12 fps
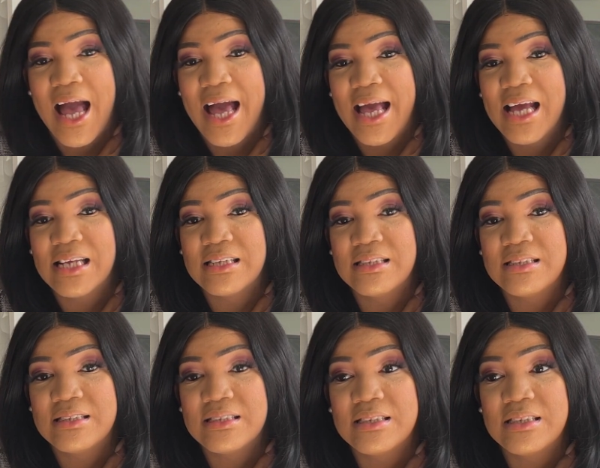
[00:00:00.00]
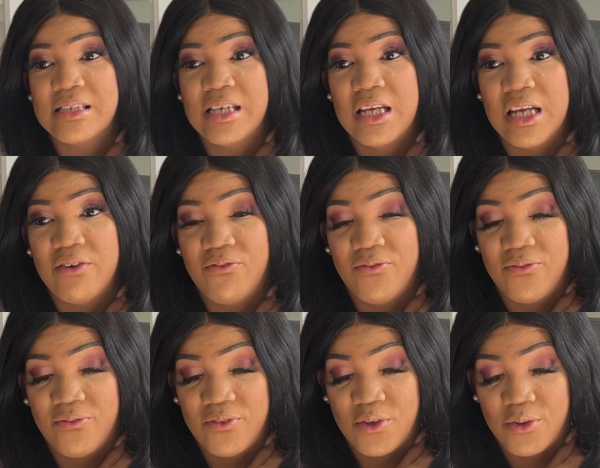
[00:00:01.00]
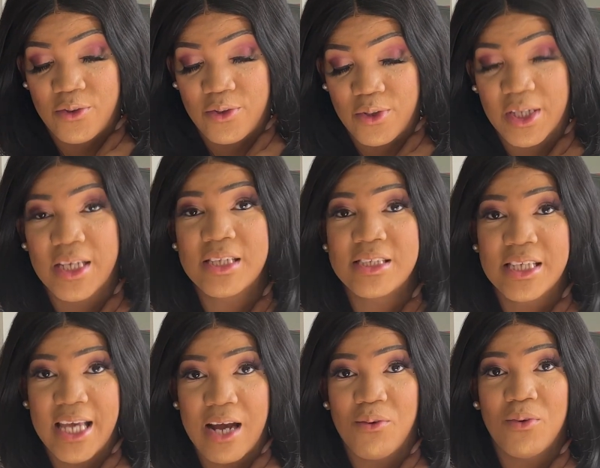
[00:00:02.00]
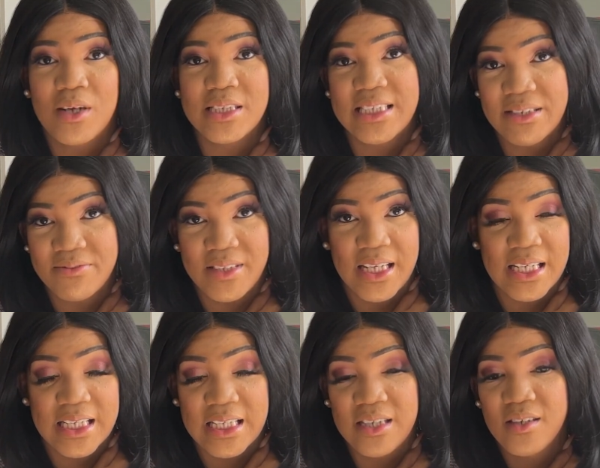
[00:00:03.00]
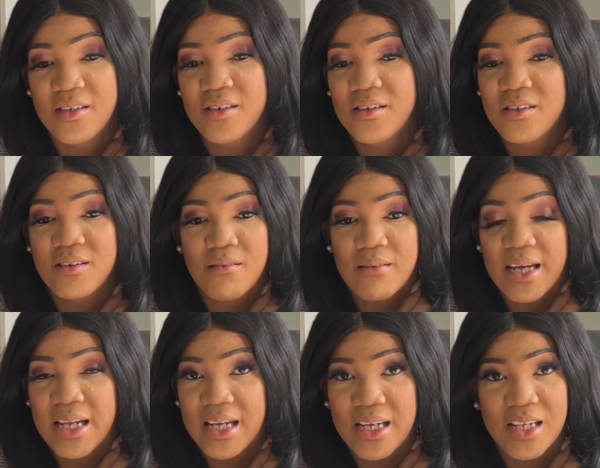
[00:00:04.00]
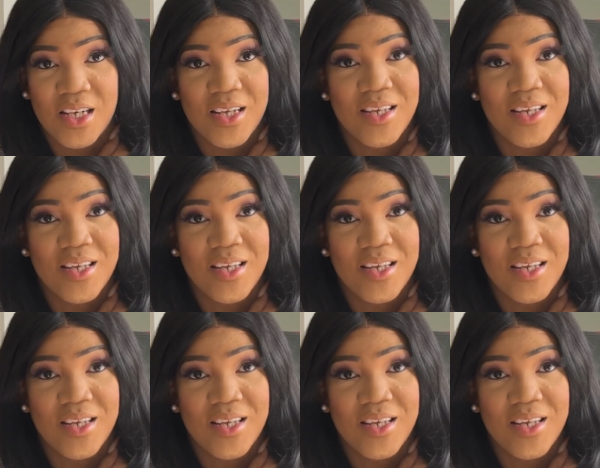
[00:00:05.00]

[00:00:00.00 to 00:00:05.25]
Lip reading: And if you're looking to get one, definitely go get it.